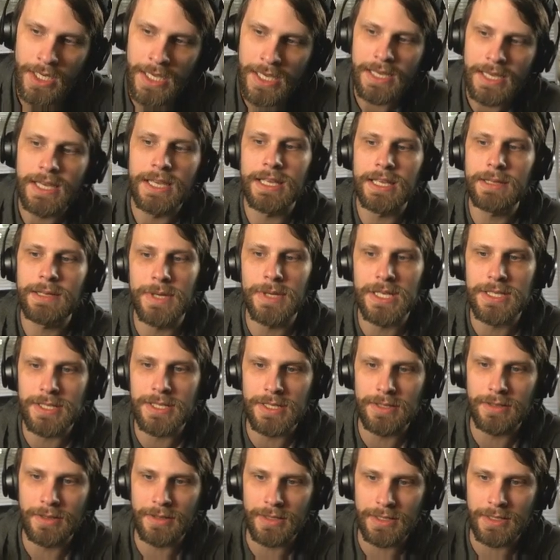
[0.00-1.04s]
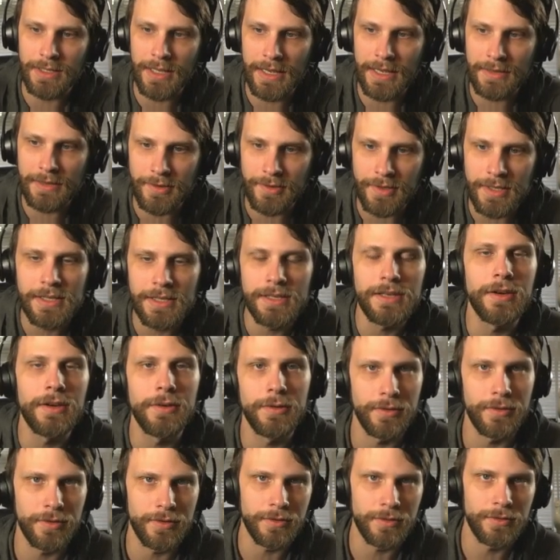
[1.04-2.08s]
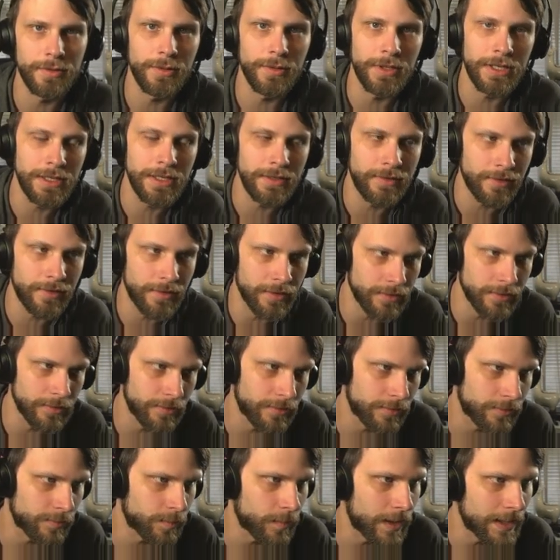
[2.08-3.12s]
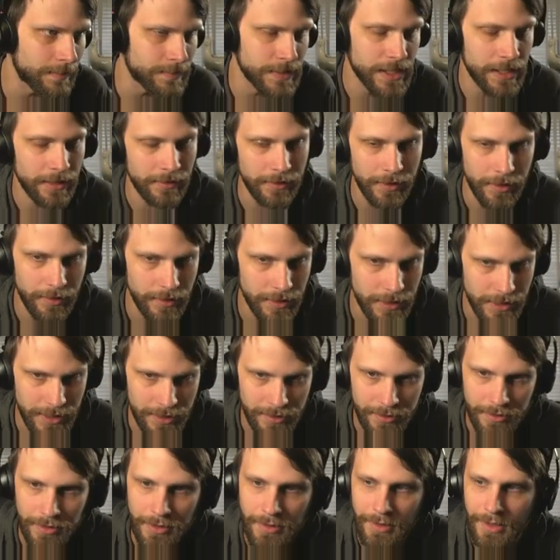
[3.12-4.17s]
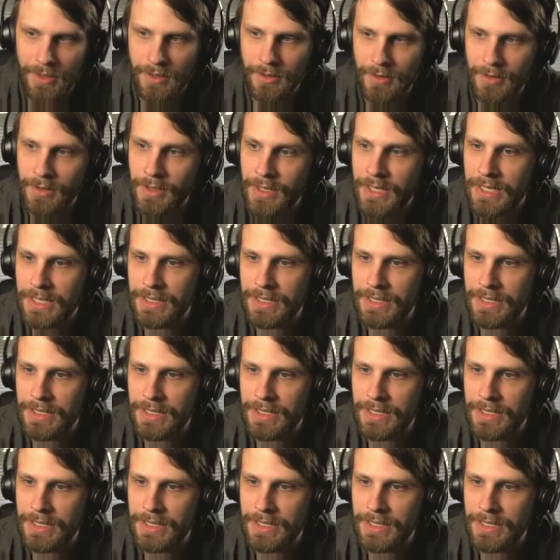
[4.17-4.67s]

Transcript: He mentioned that as he goes through, he still swaps out cards here and there,